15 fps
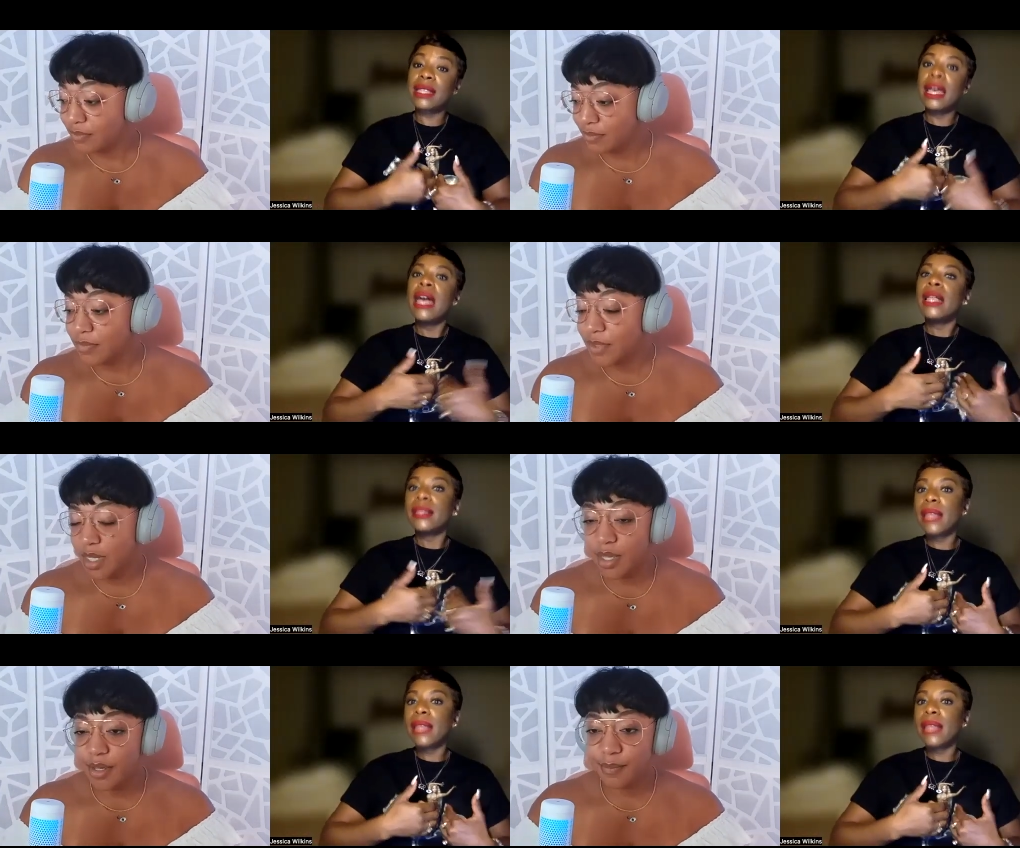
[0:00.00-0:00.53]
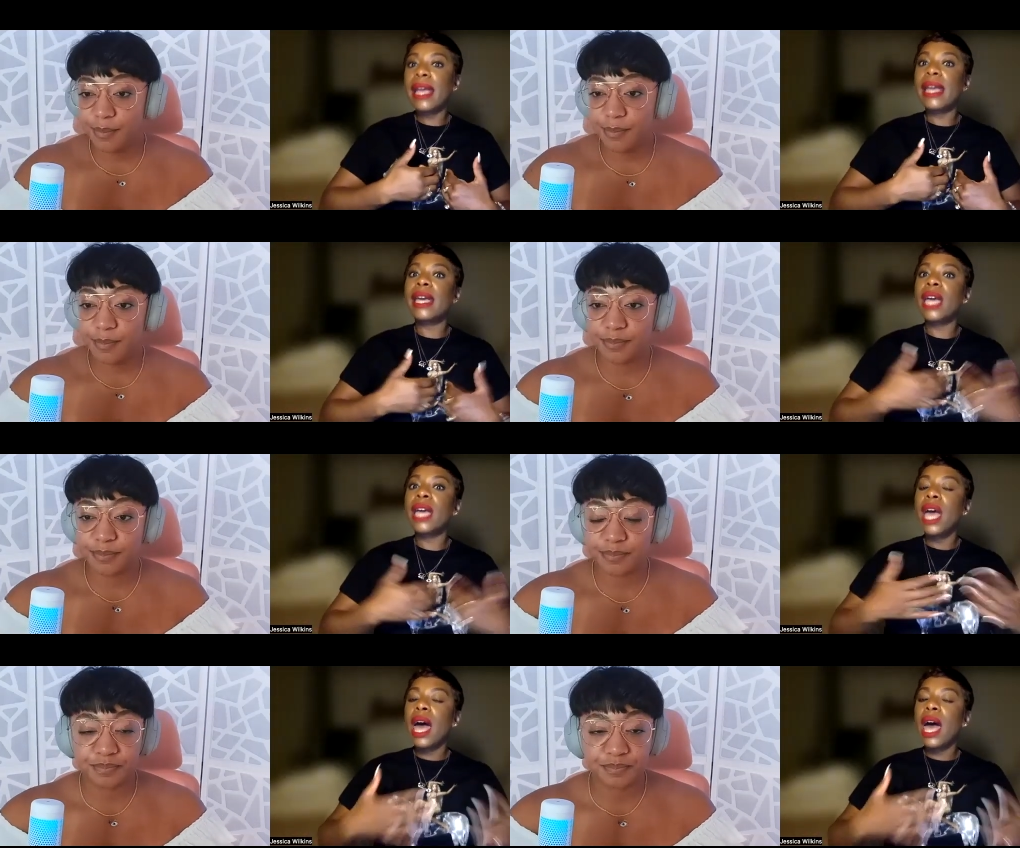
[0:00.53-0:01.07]
Speaker 1: Yeah. Like
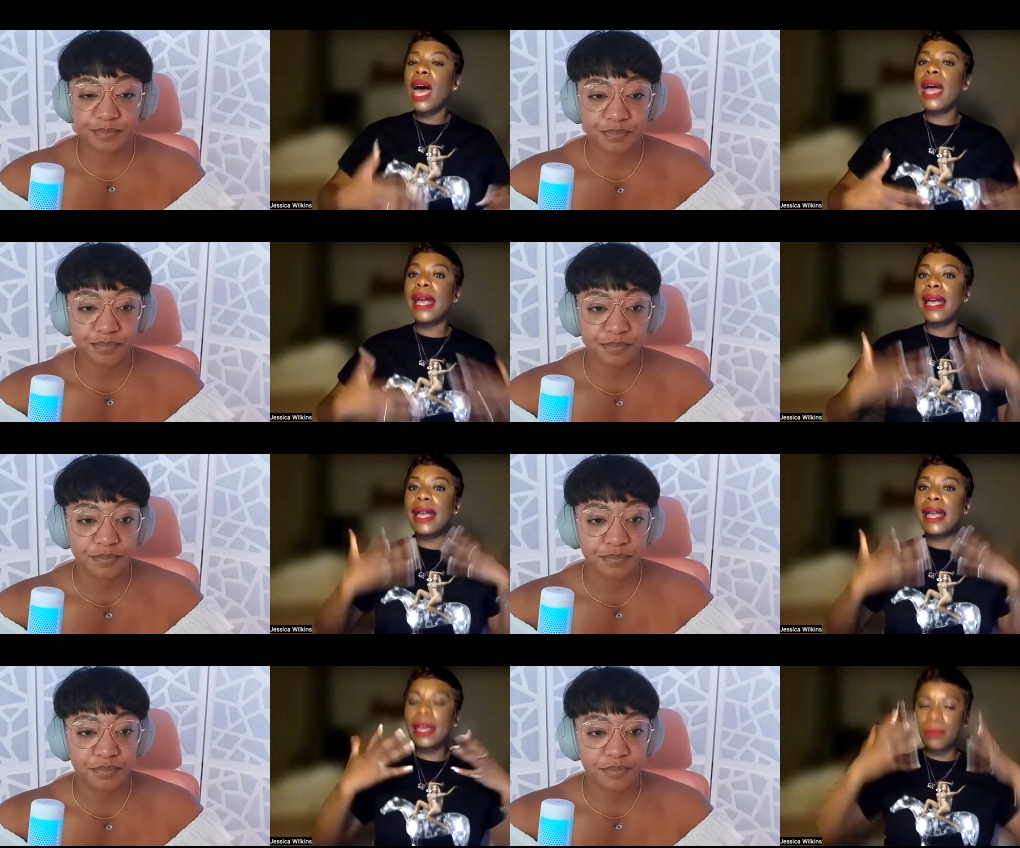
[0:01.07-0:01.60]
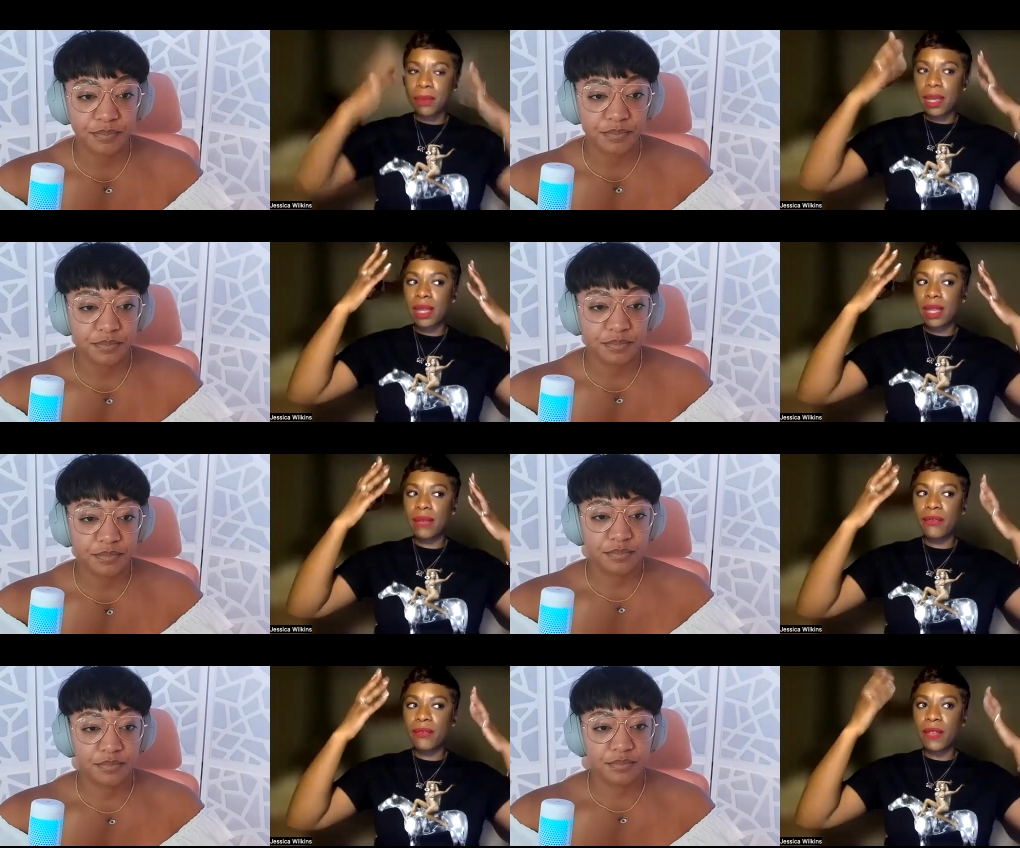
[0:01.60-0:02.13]
it, it,
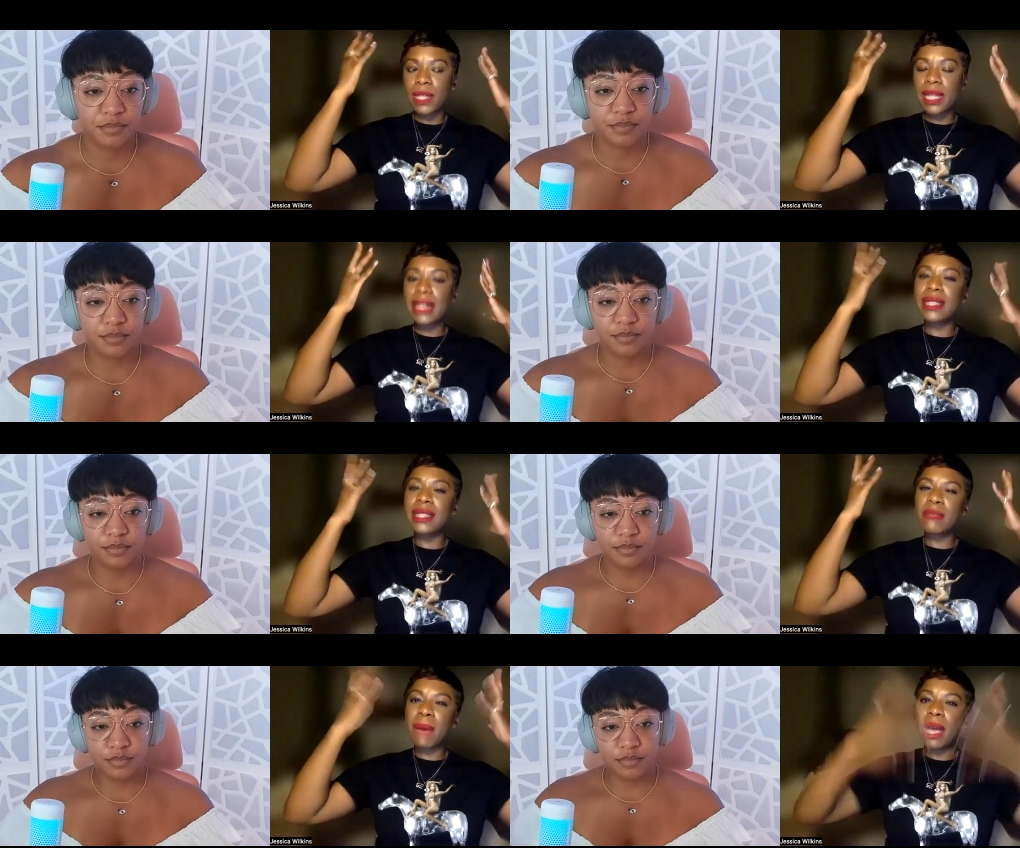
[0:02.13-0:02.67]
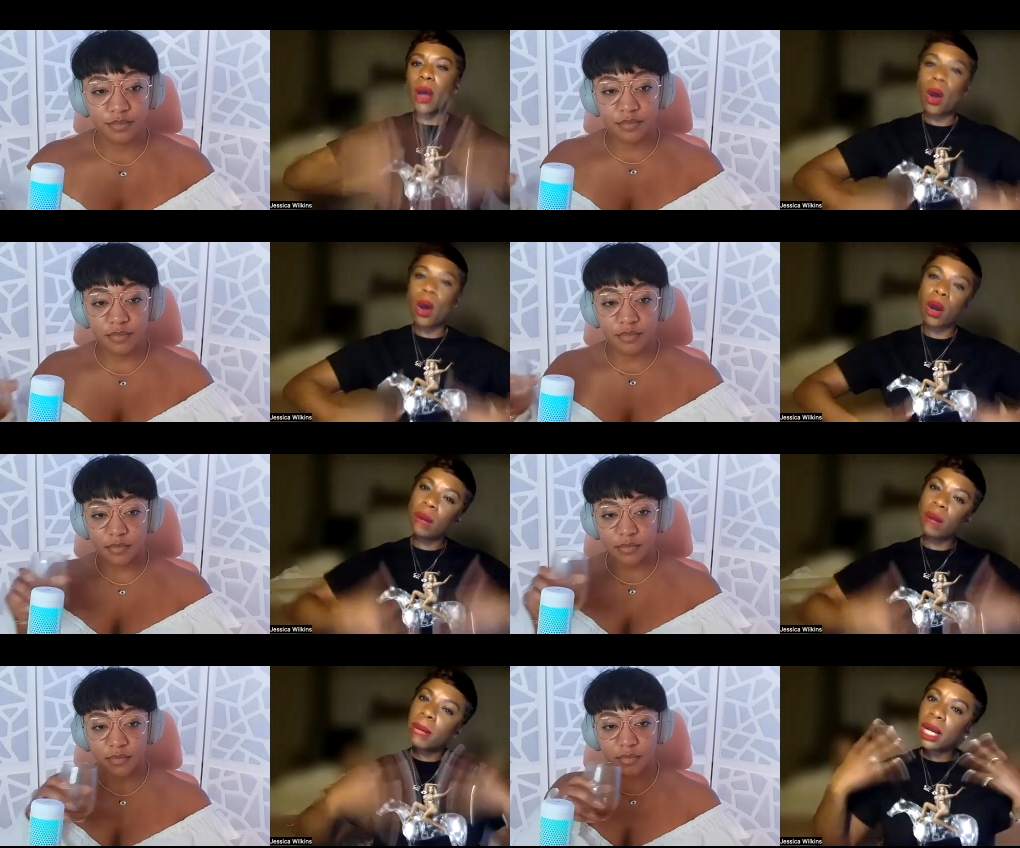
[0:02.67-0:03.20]
feels like it's my
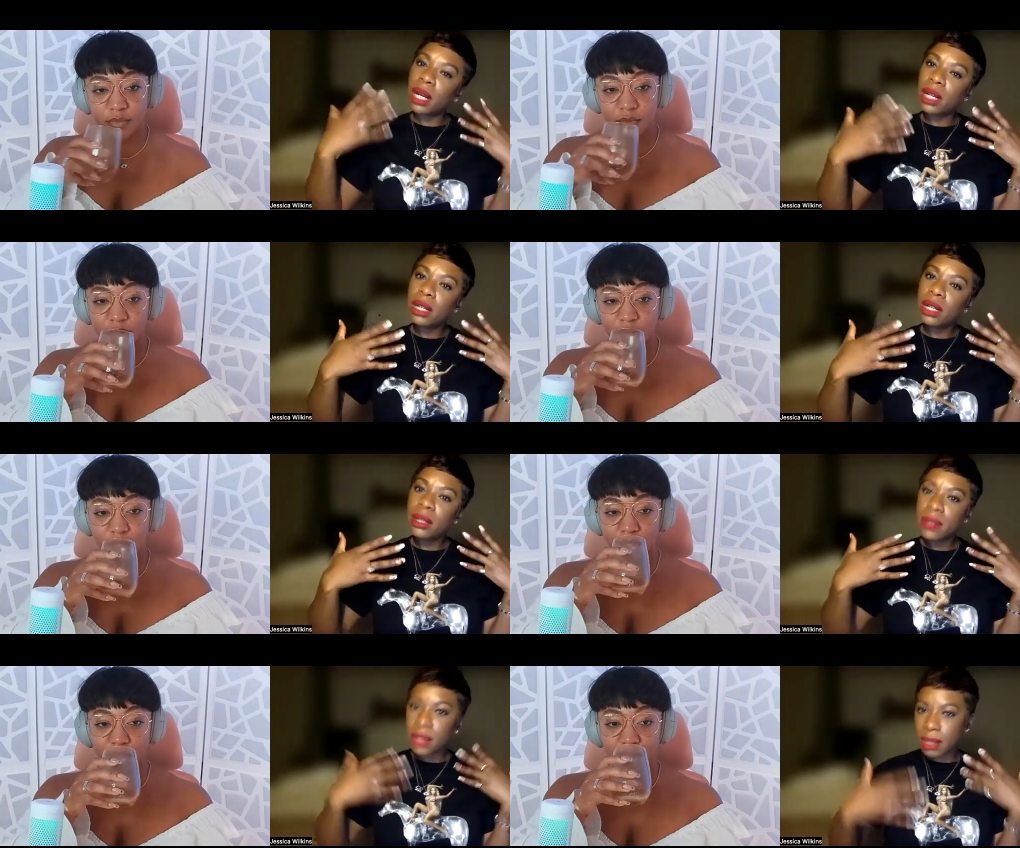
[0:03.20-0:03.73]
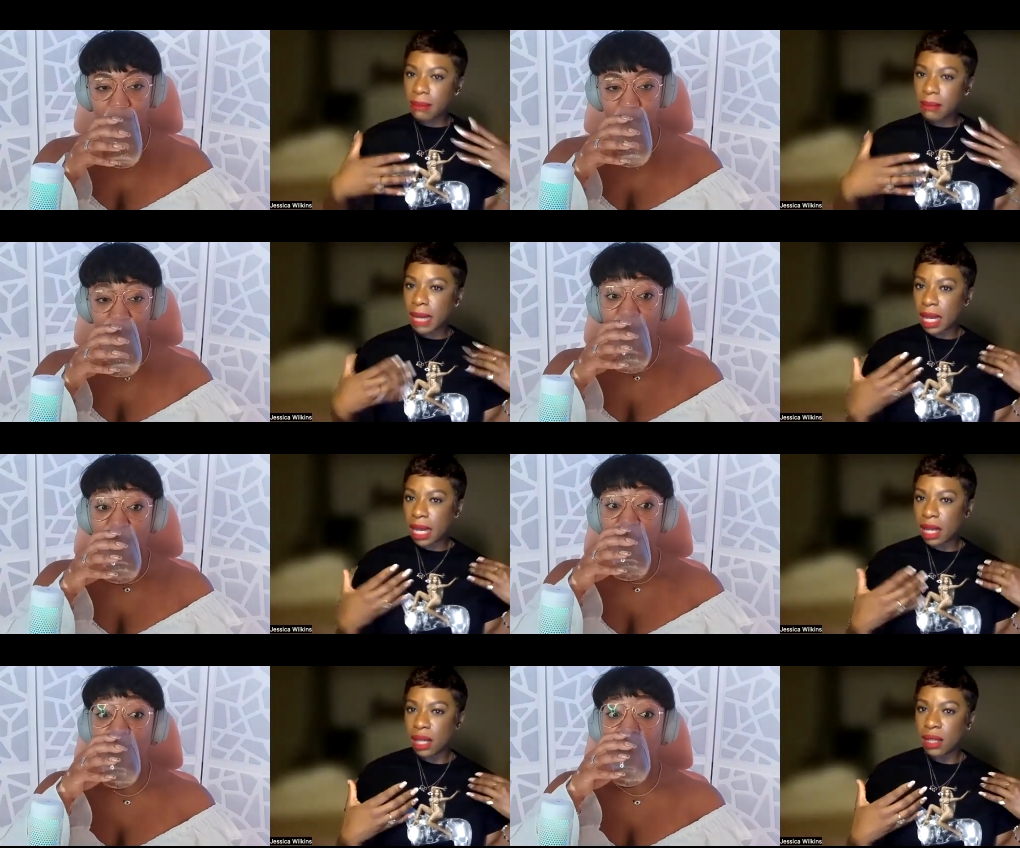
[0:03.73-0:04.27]
armor to
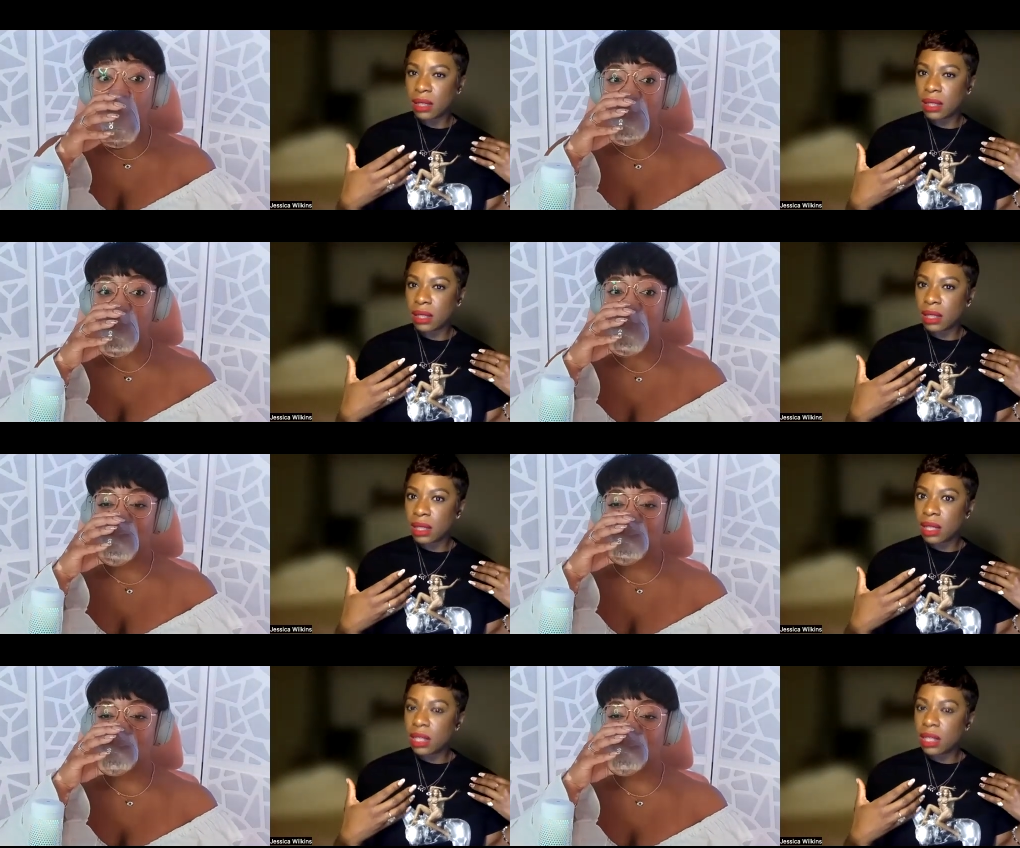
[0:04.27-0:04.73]
me. Mm-hmm.